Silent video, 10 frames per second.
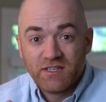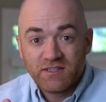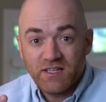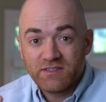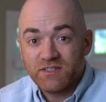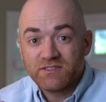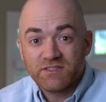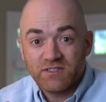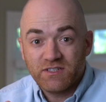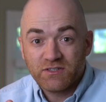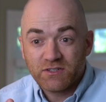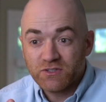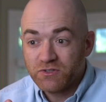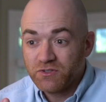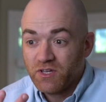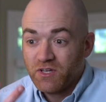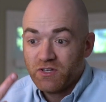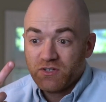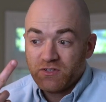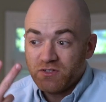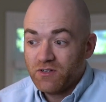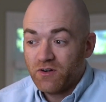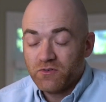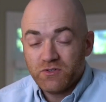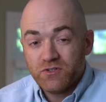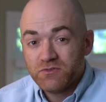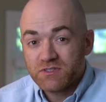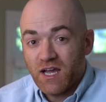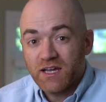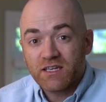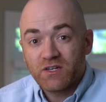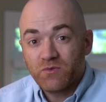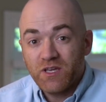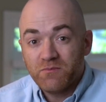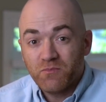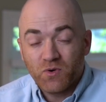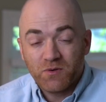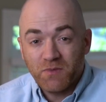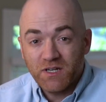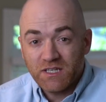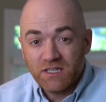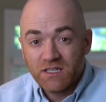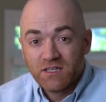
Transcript: That doesn't include, you socking away more money